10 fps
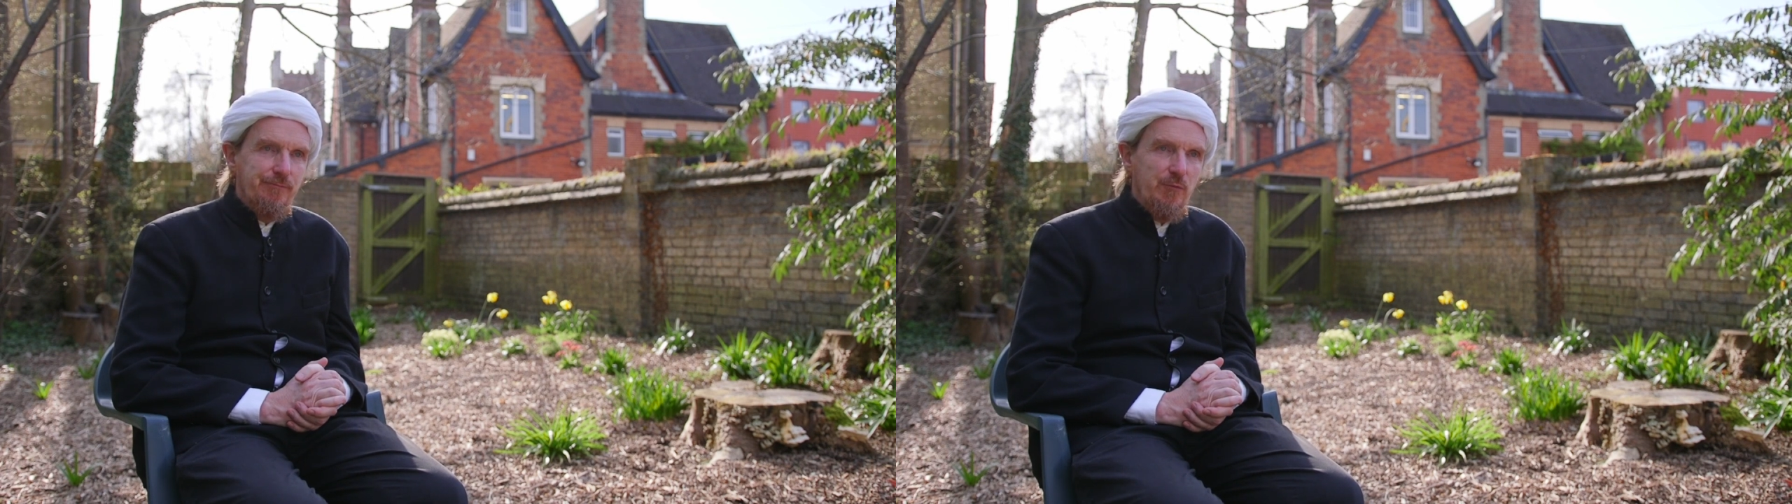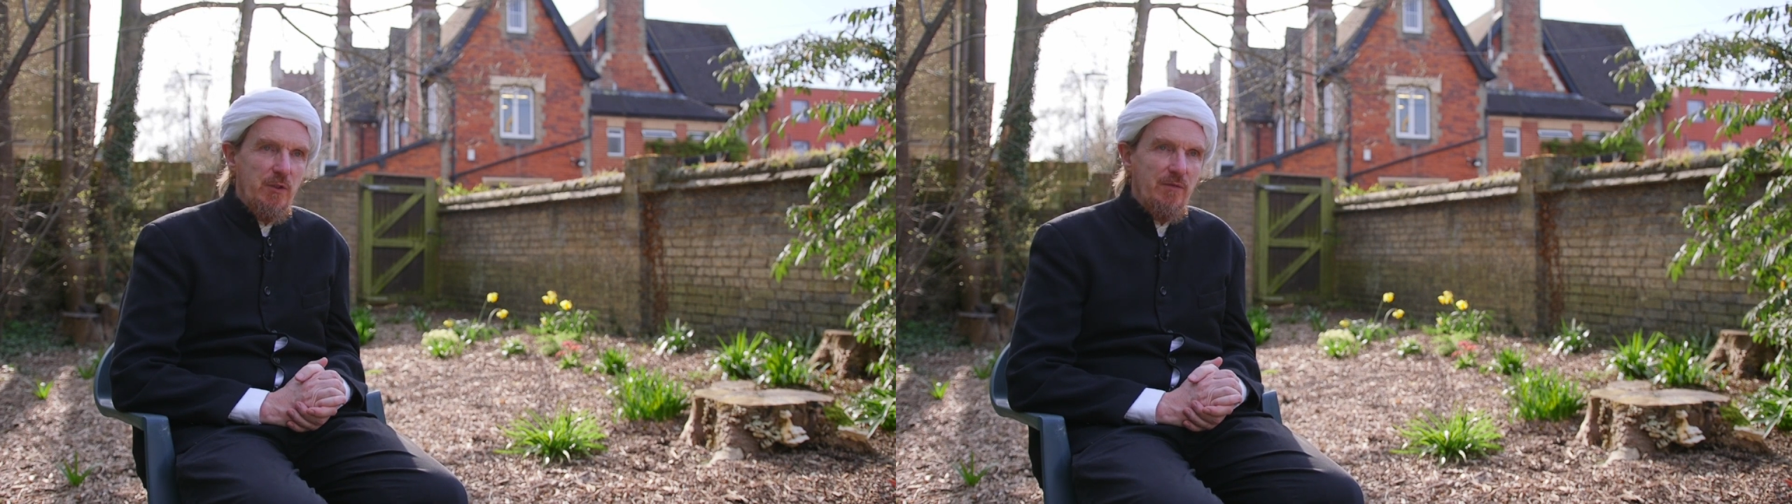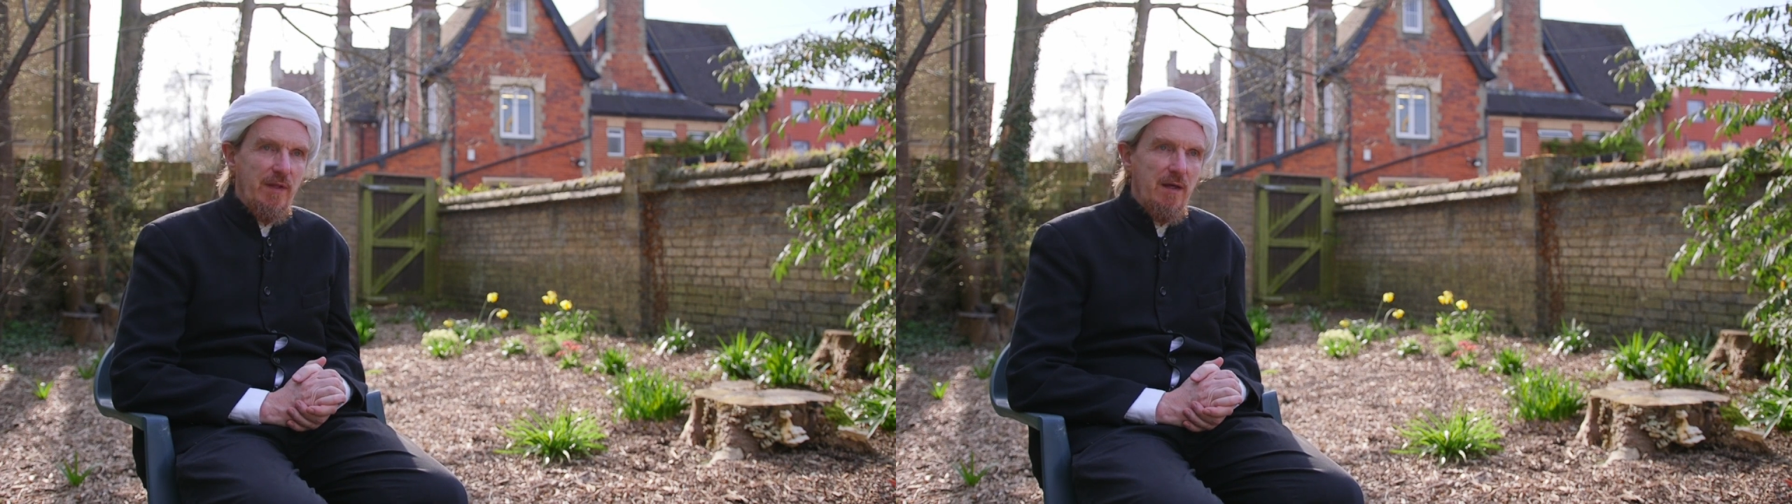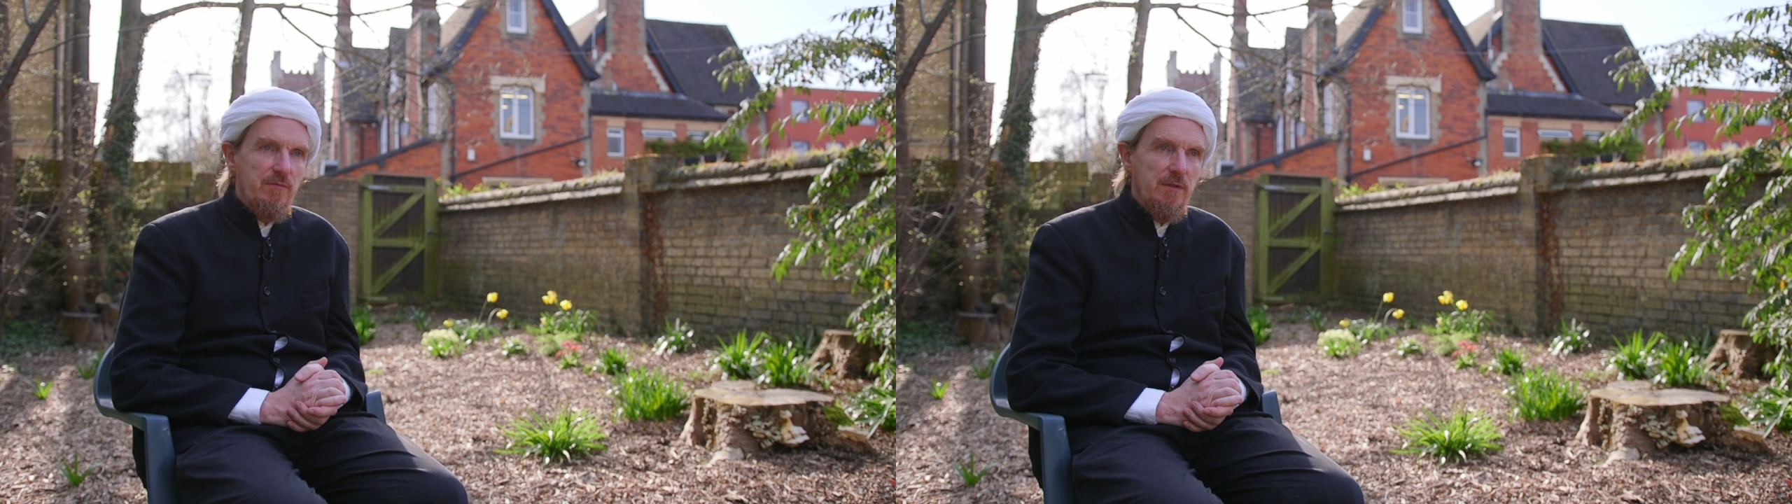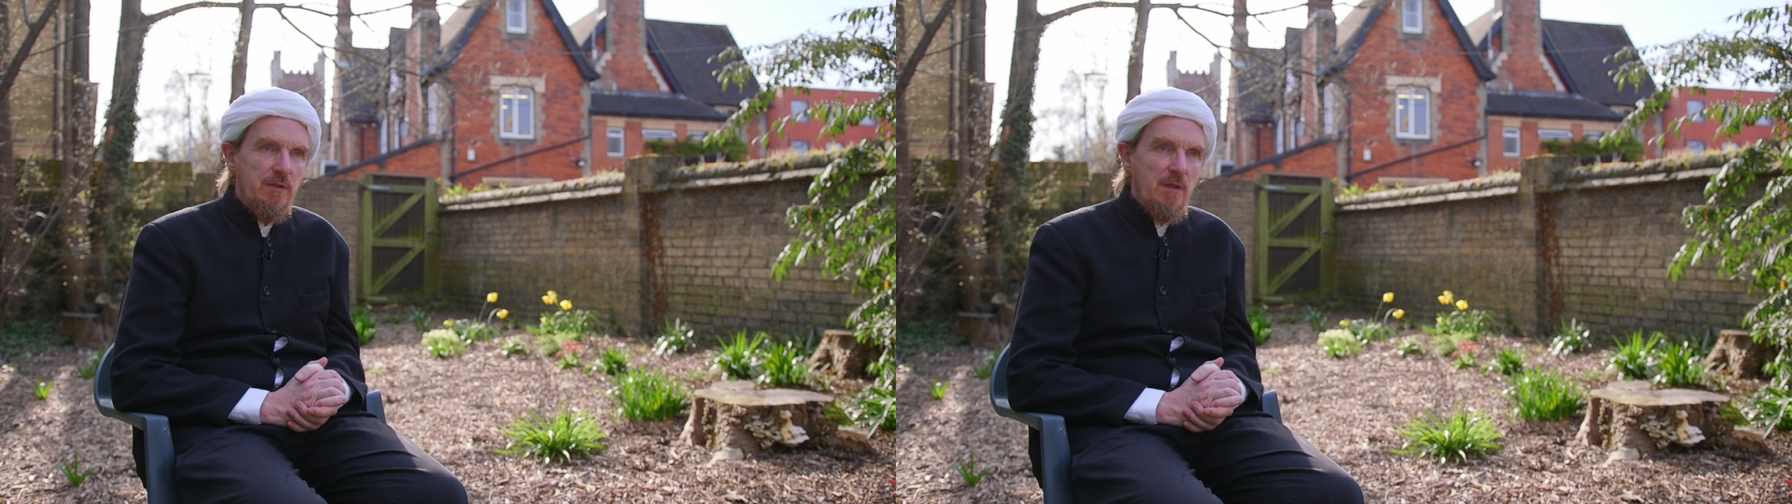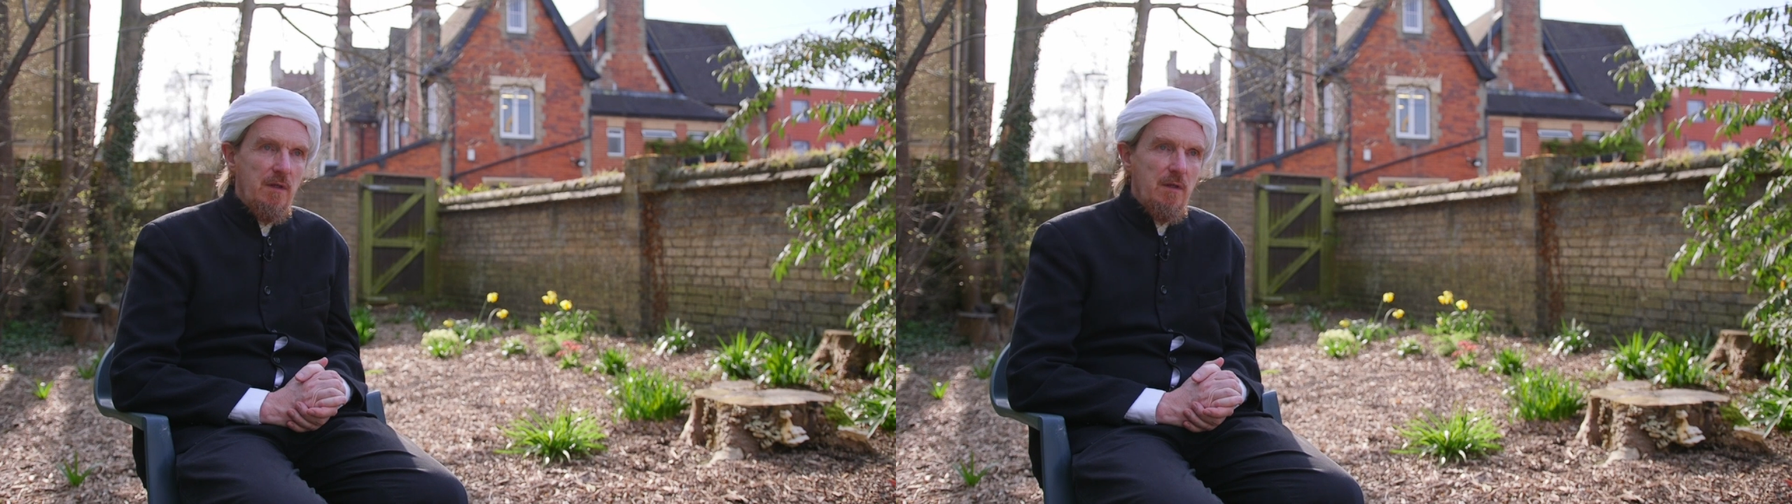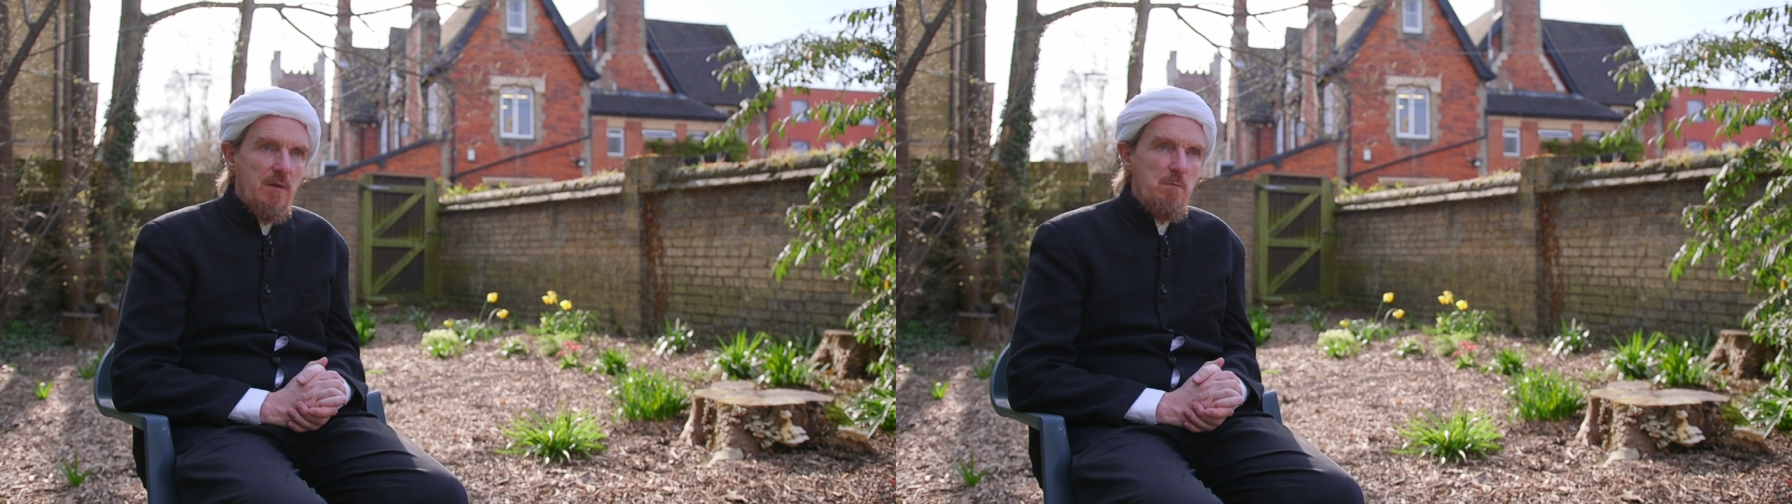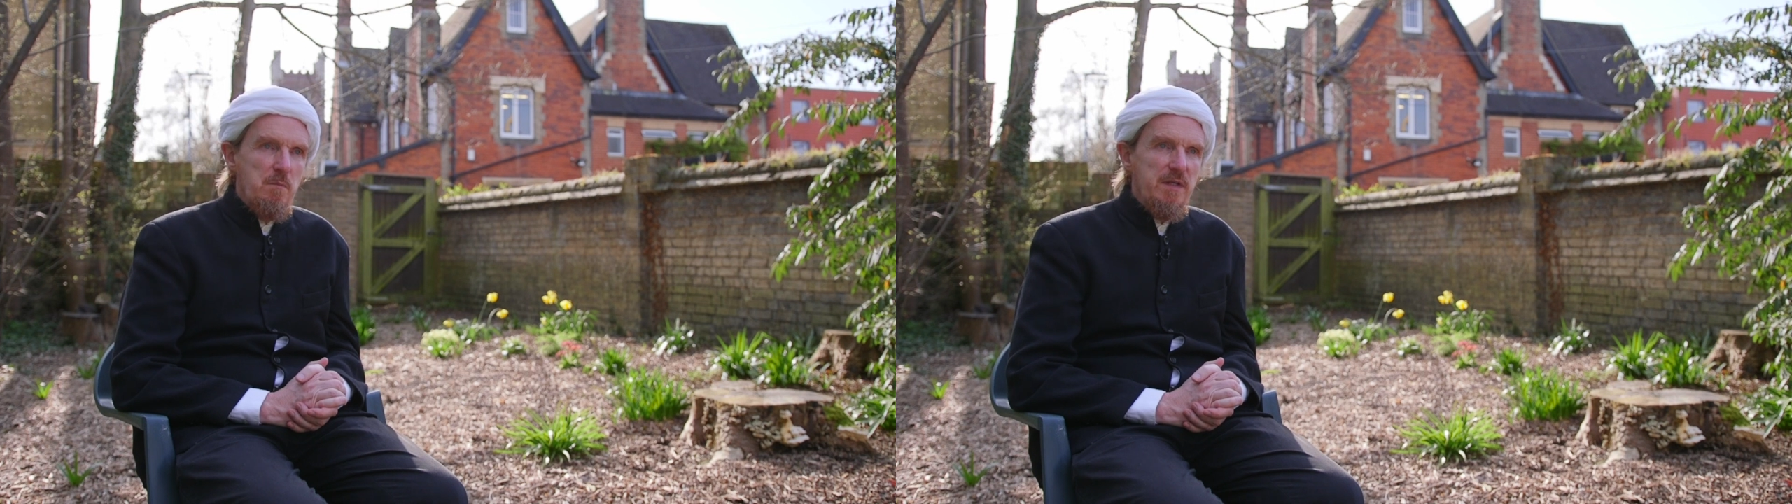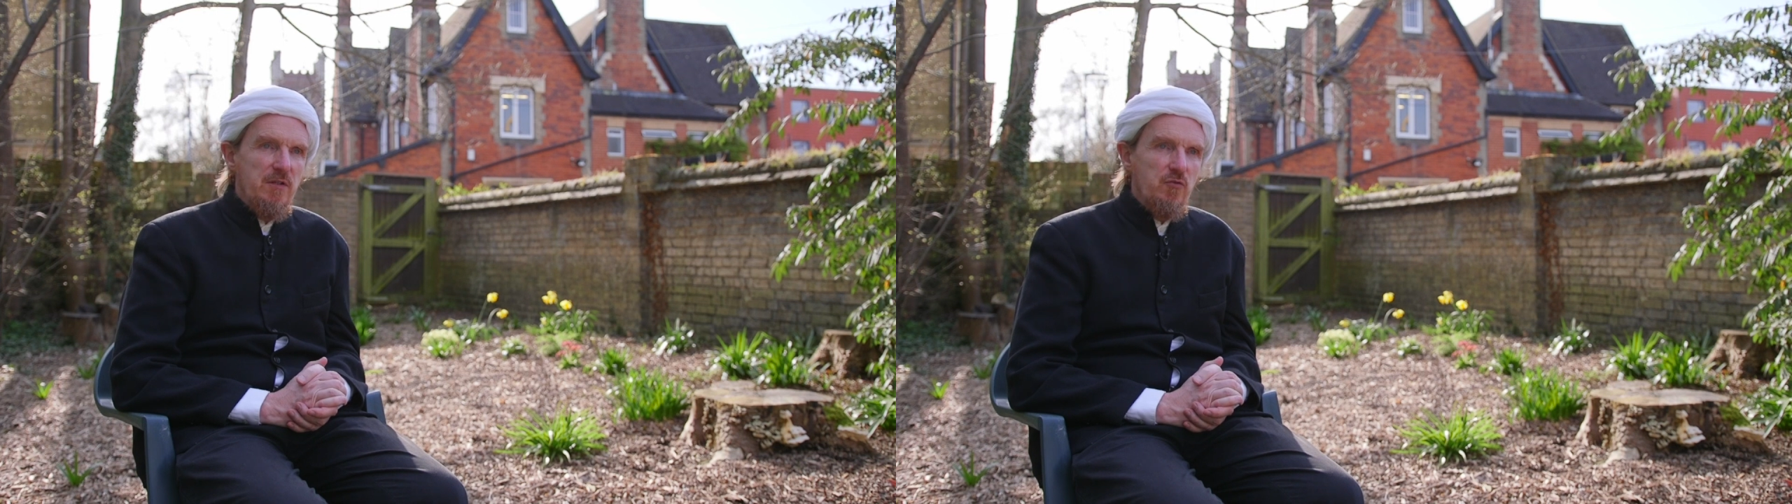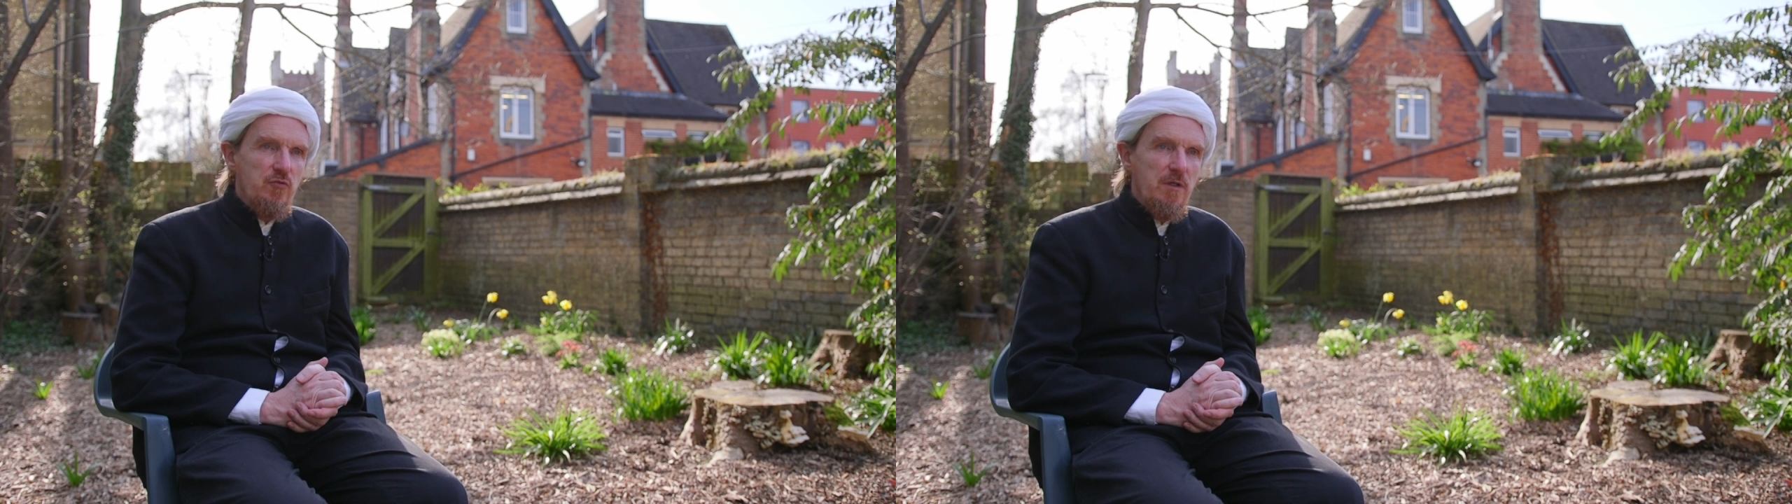We even have a
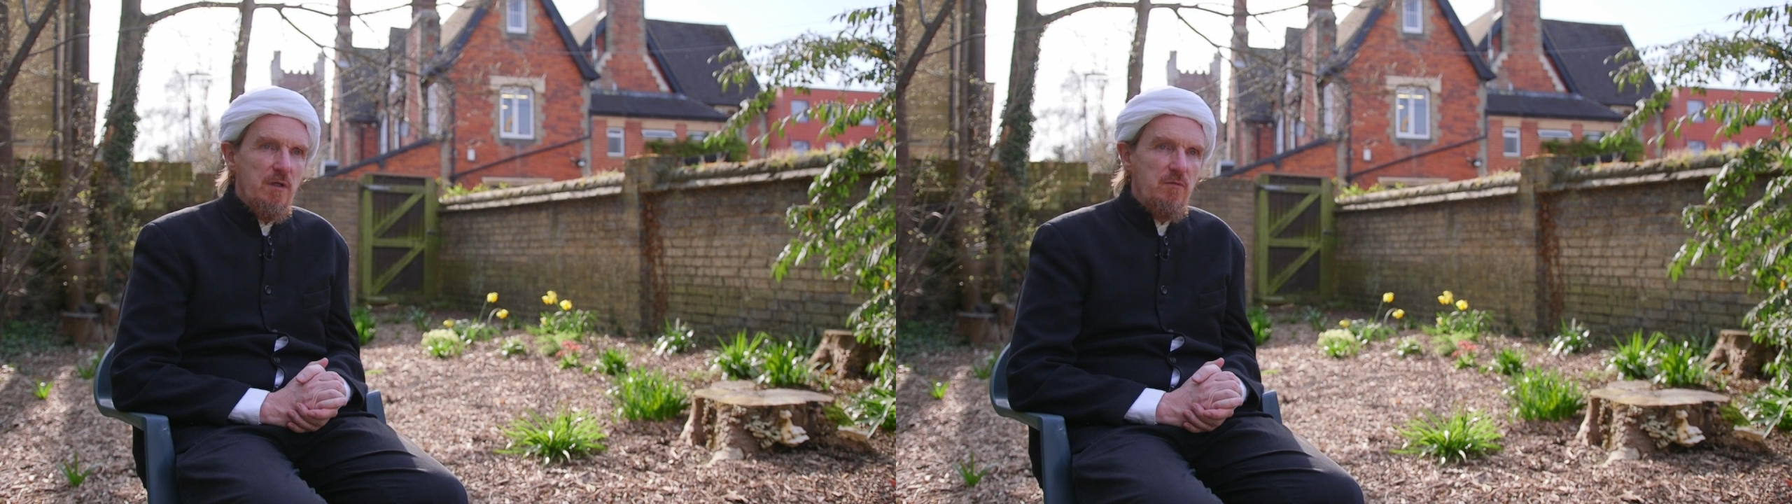ministry